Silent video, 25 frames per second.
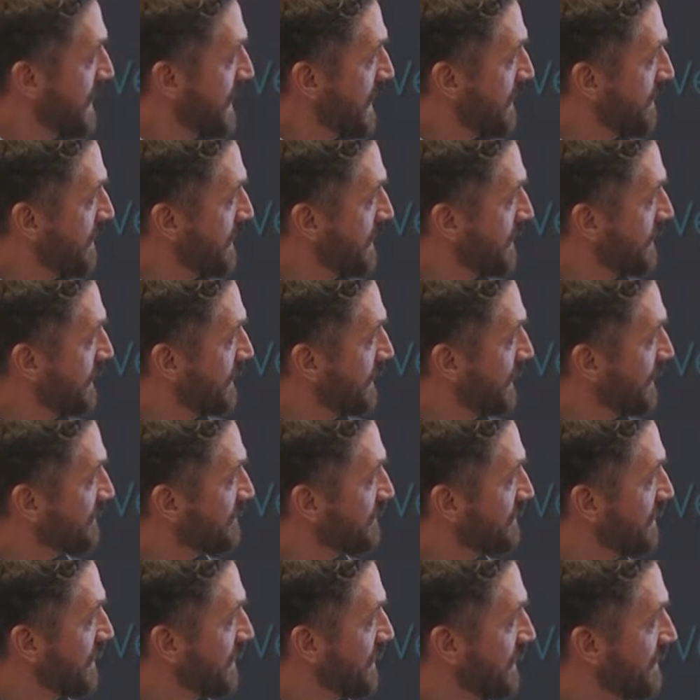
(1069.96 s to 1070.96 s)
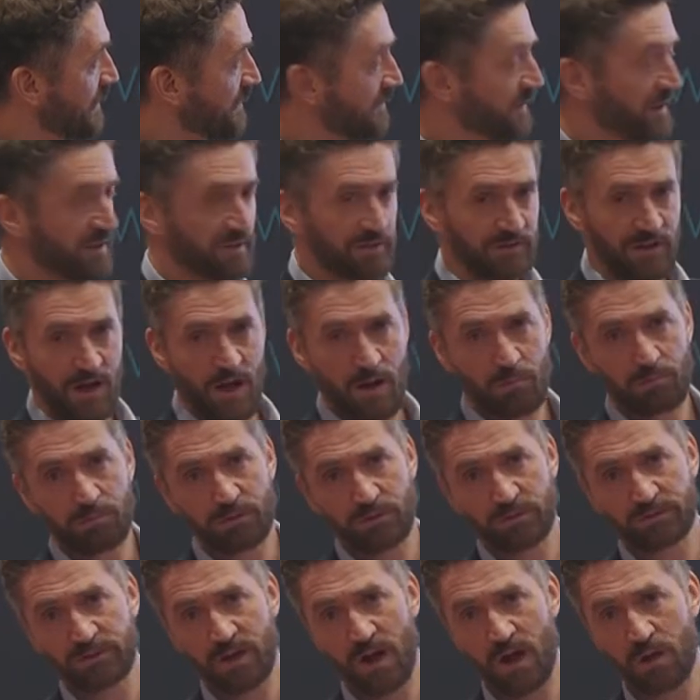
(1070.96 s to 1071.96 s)
And then the next slide is
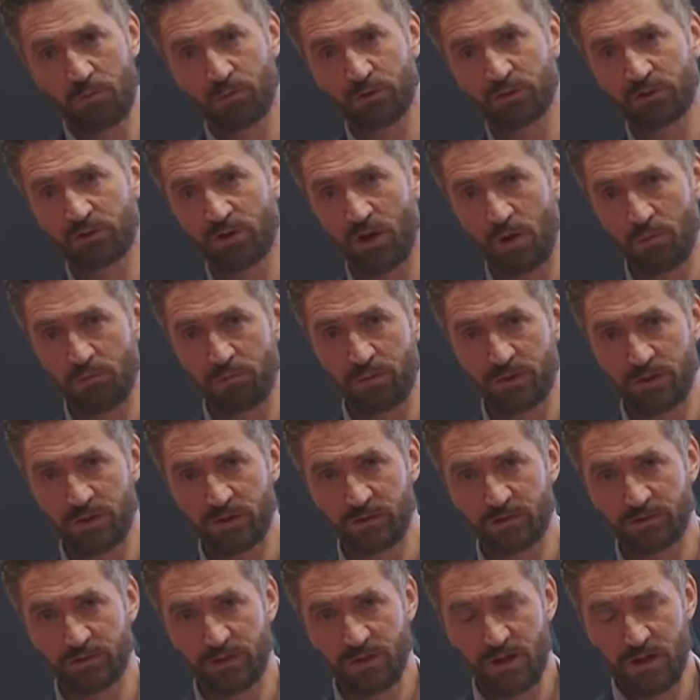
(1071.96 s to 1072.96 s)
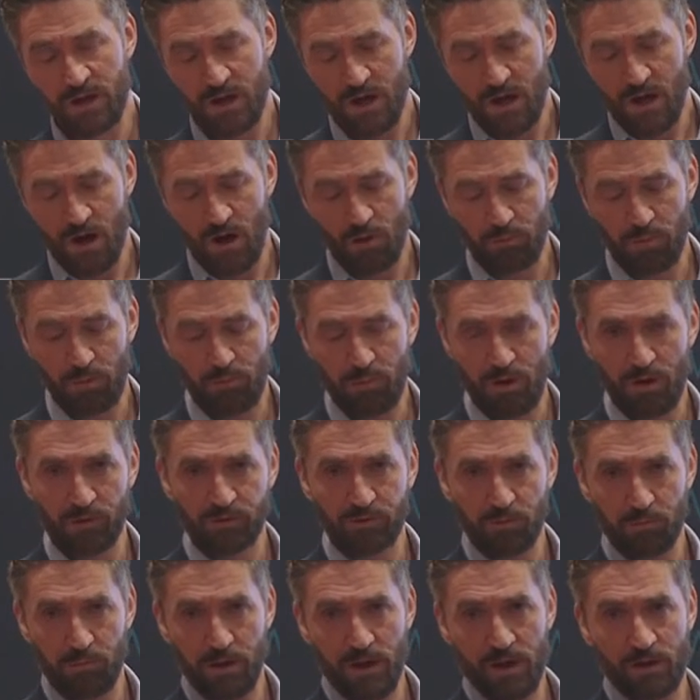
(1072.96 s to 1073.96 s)
examples how much companies are prepared
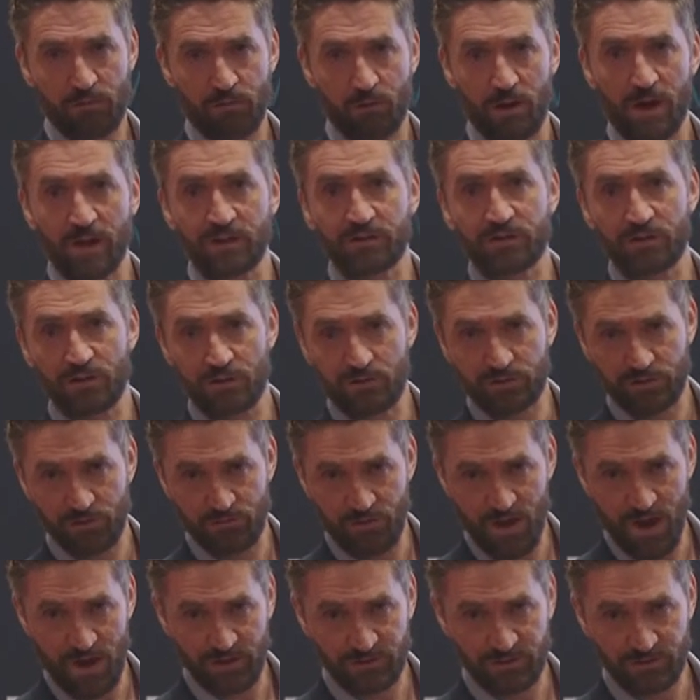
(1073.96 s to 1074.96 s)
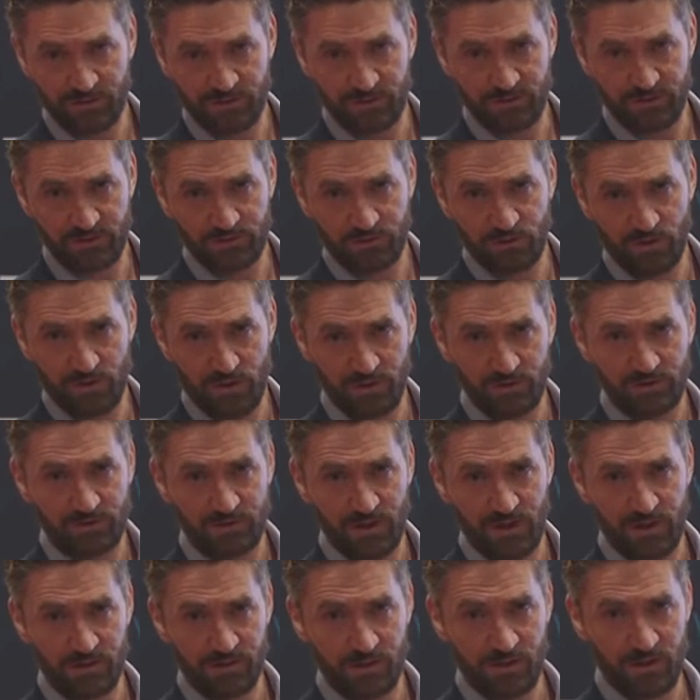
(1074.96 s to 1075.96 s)
to pay for exclusive access to this
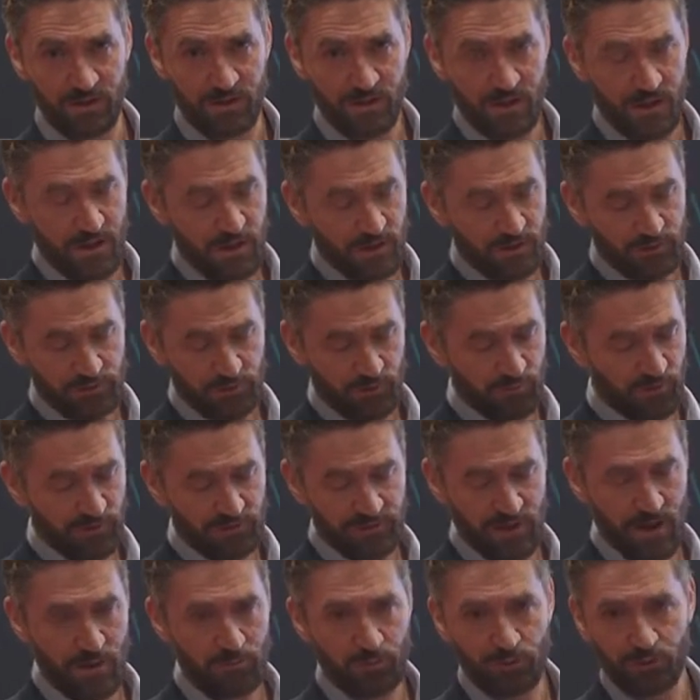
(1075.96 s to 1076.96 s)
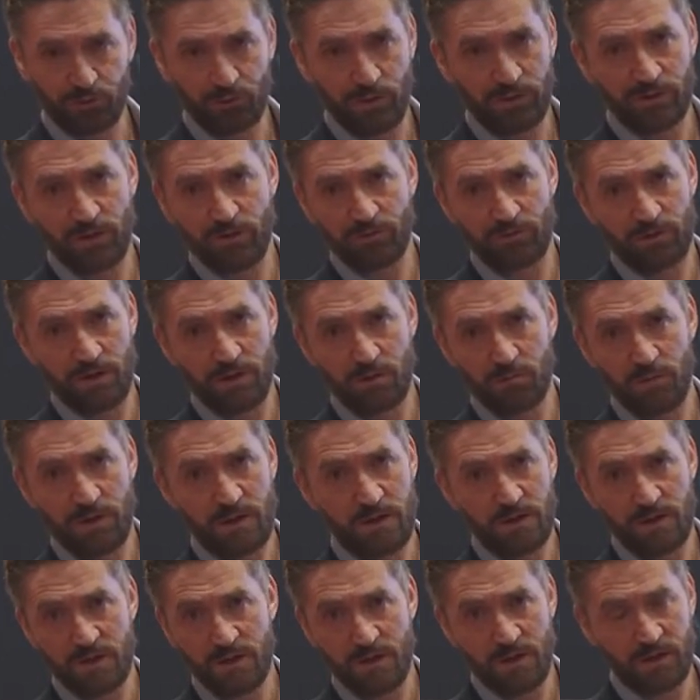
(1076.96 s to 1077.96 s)
data. So for example,
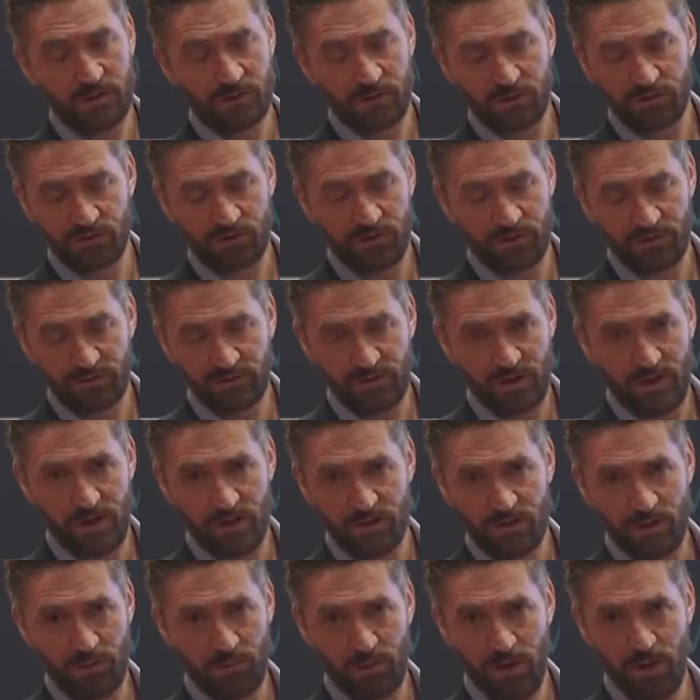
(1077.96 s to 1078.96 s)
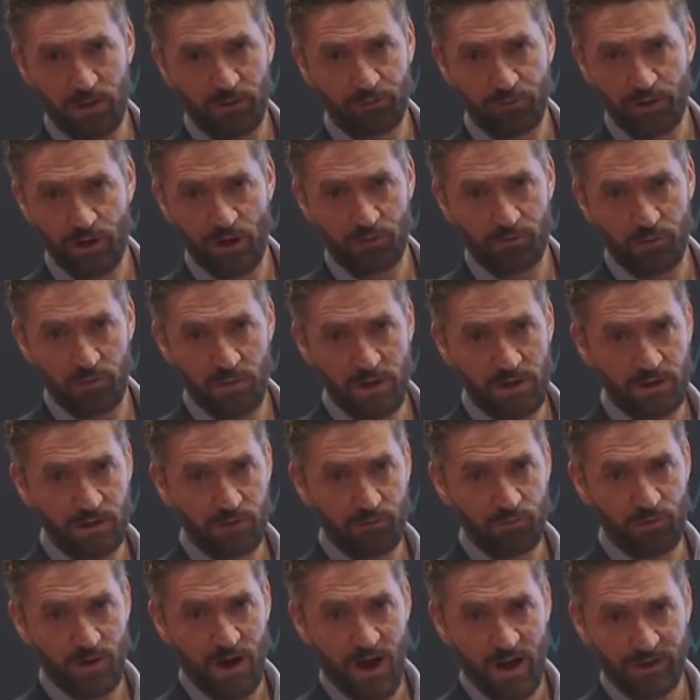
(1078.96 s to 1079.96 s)
23andMe and GSK, they paid 300
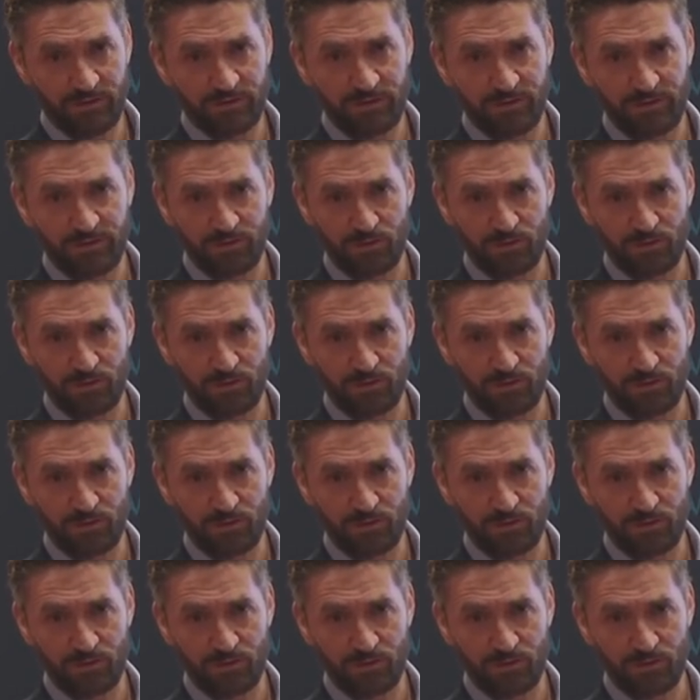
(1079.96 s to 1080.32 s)
million for access